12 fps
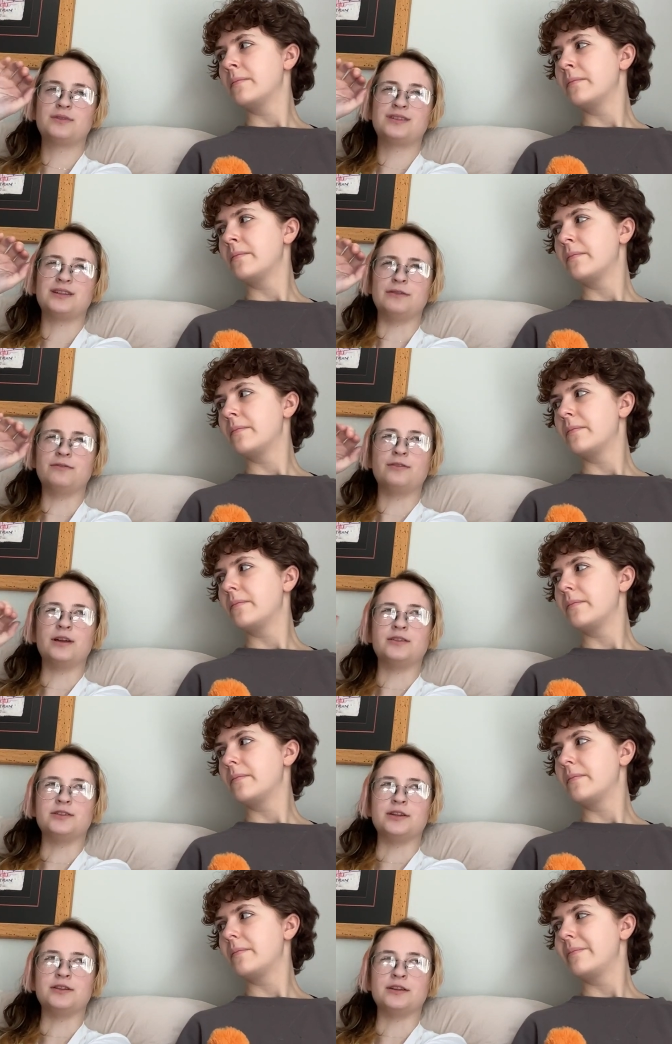
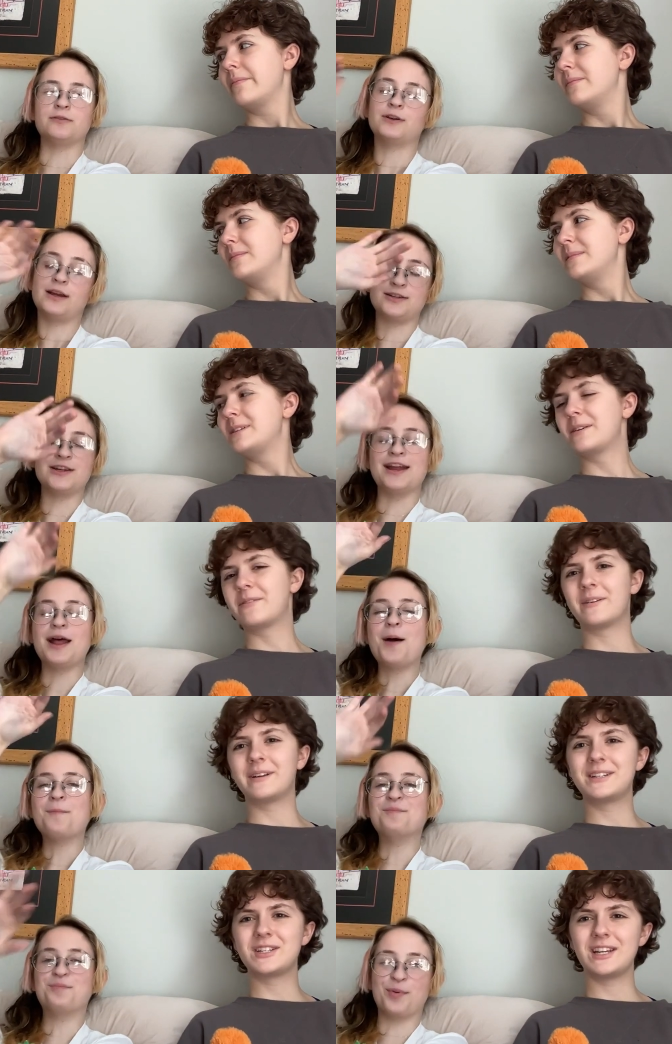Speaker 1: Differentiate, differentiate,
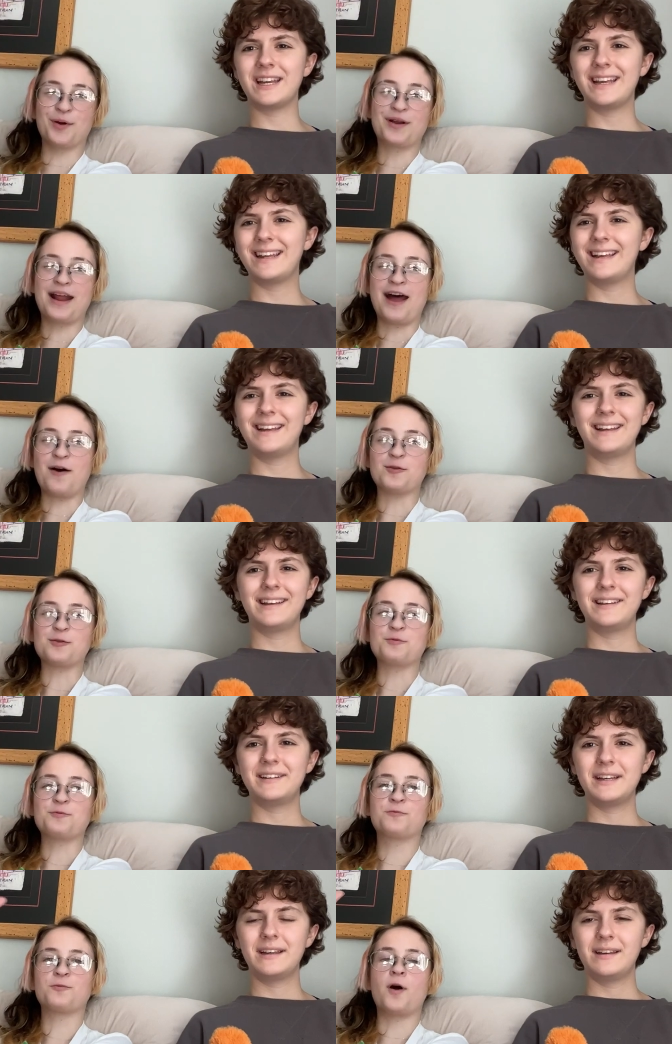differentiate burnout
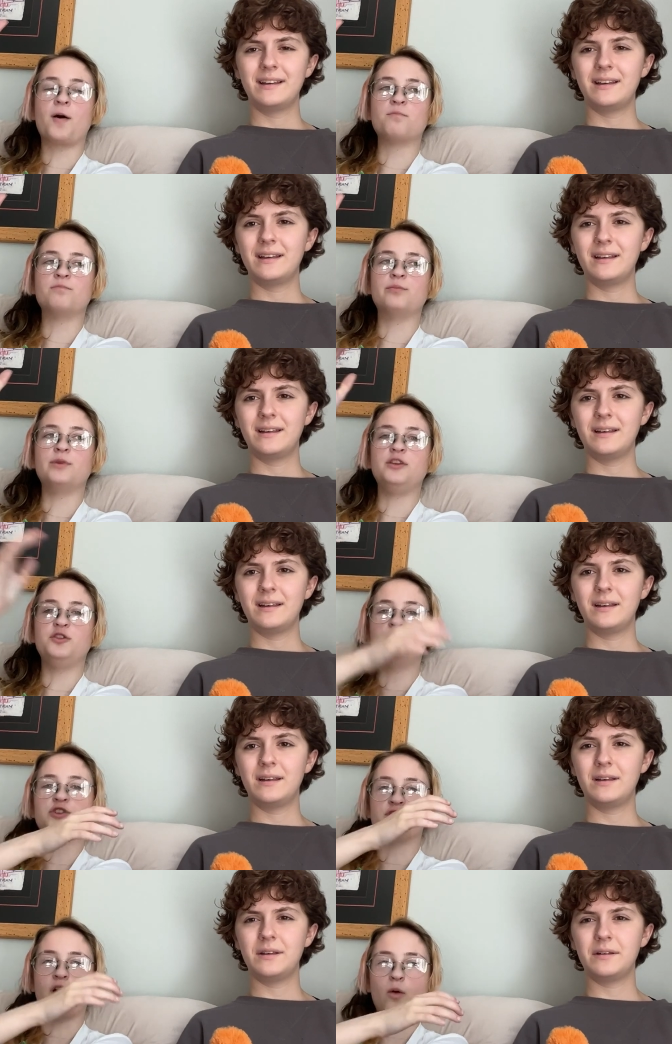from you
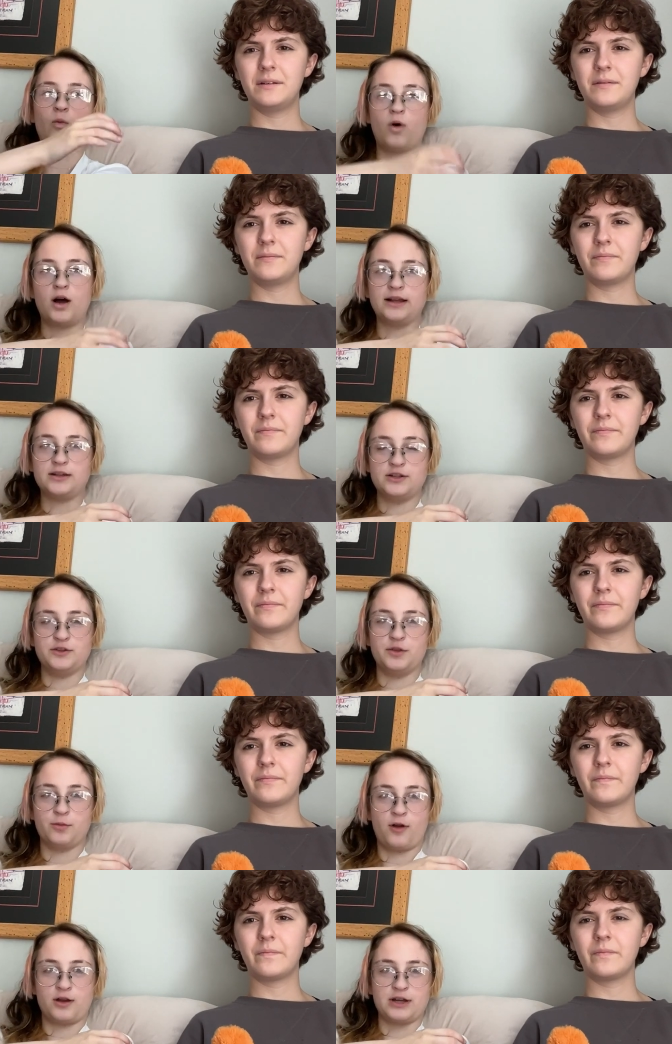just not wanting to do the
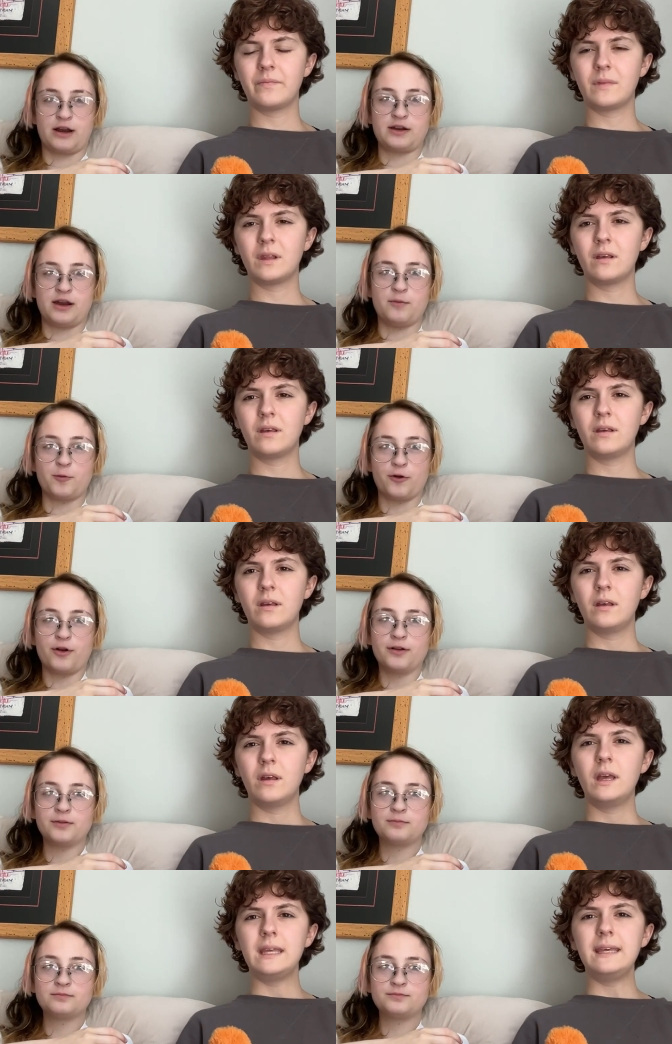project anymore.
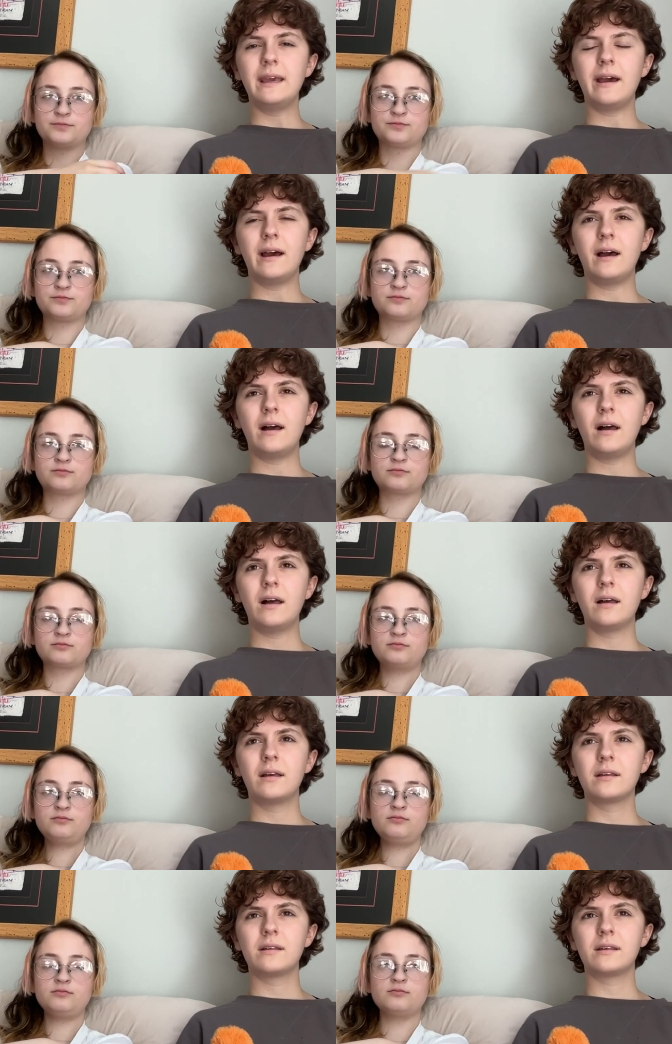
Speaker 2: Yeah,
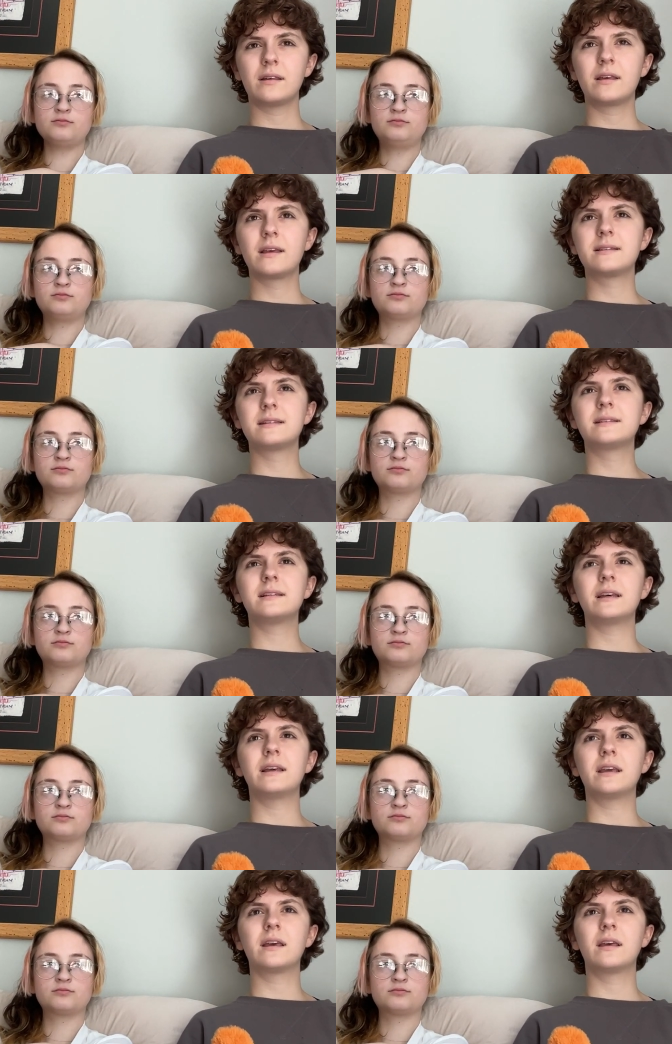because it's
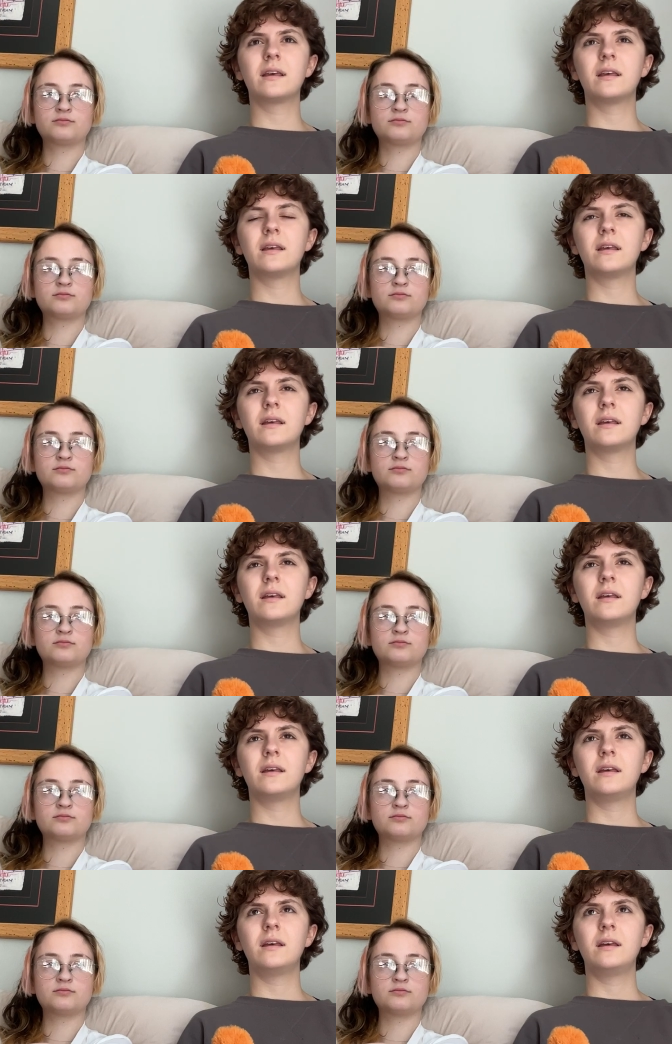like,
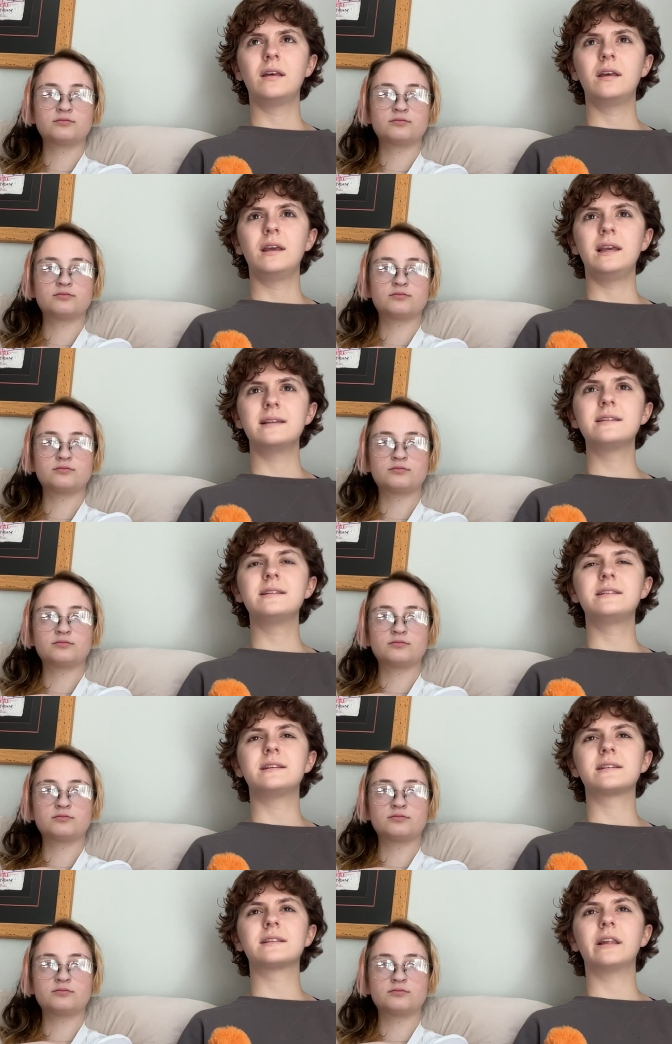is it
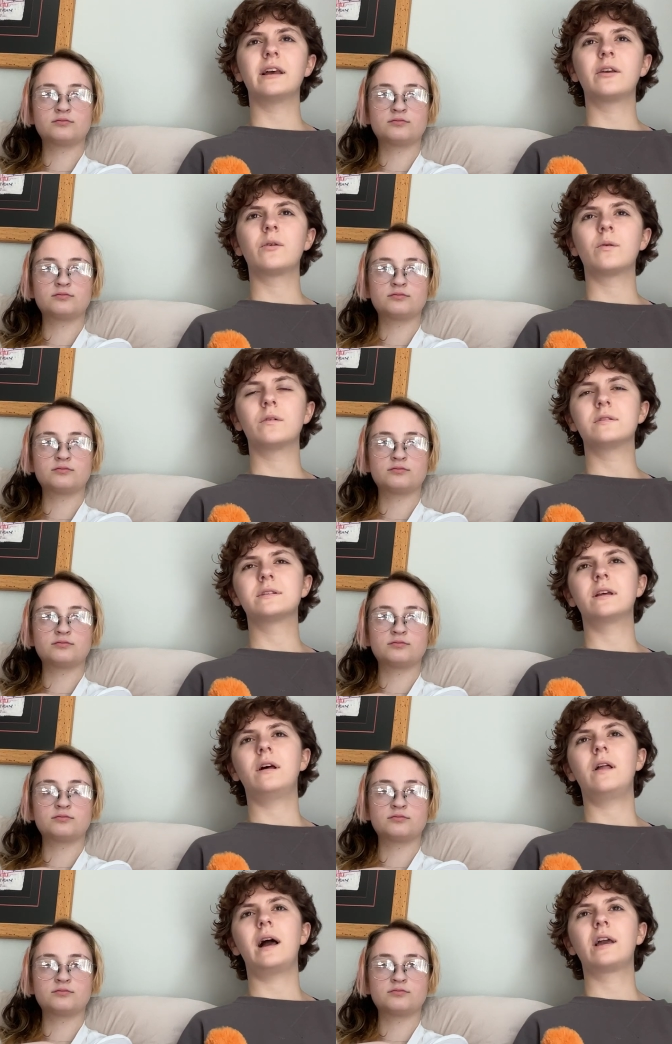dislike or is it
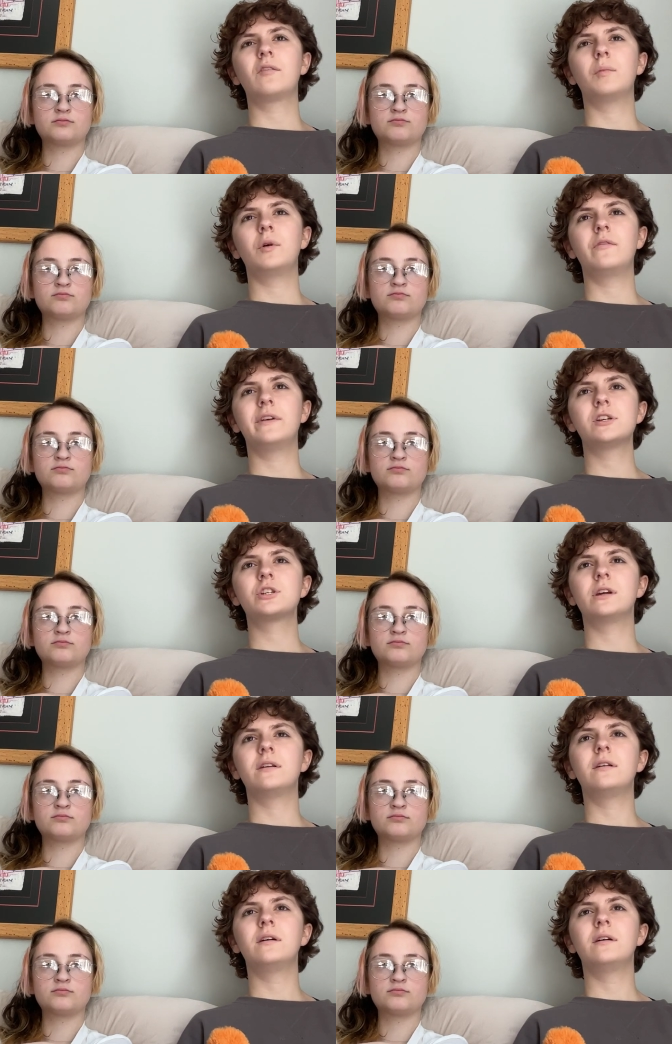a lack of motivation?